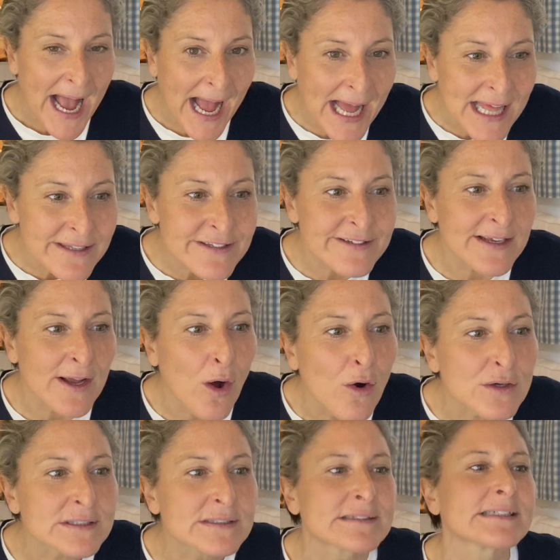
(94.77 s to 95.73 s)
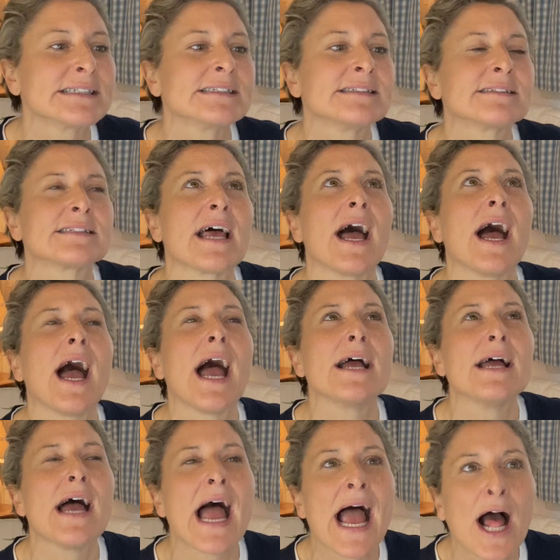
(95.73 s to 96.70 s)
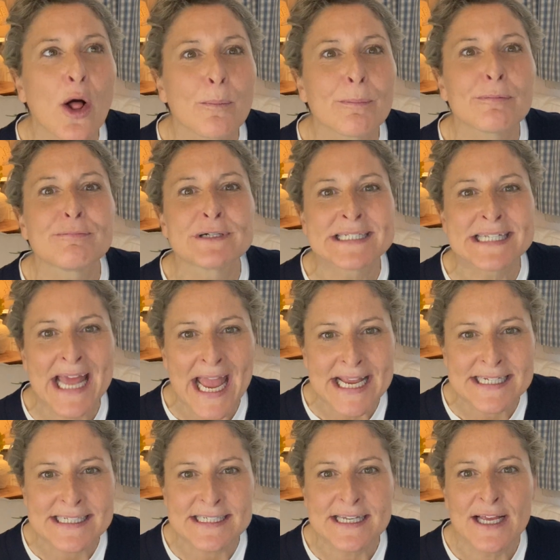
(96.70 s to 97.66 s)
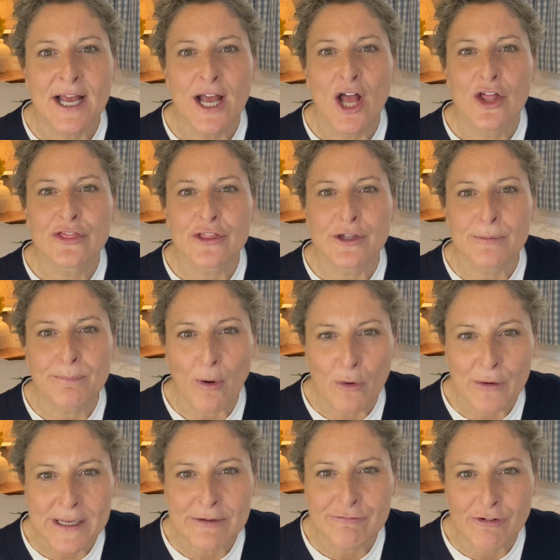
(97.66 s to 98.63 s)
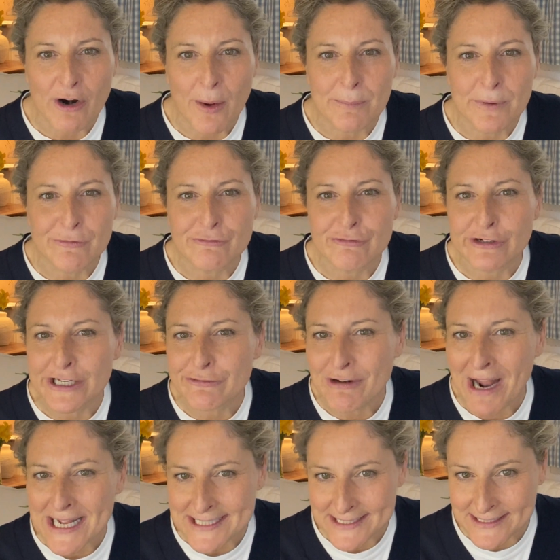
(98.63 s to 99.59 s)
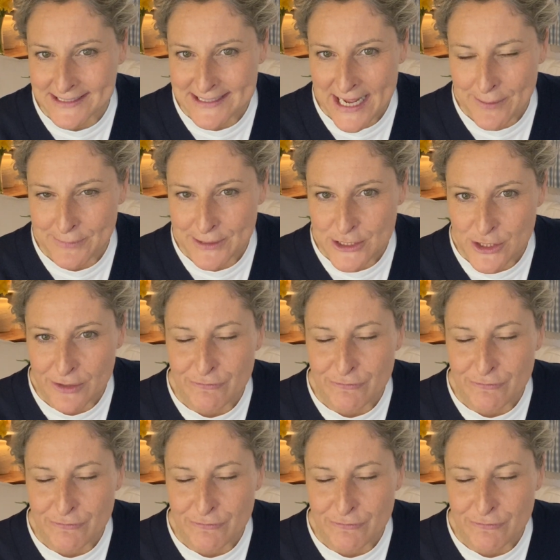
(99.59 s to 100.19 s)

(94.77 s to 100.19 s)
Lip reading: Antioxidants help protect the body from free radical damage.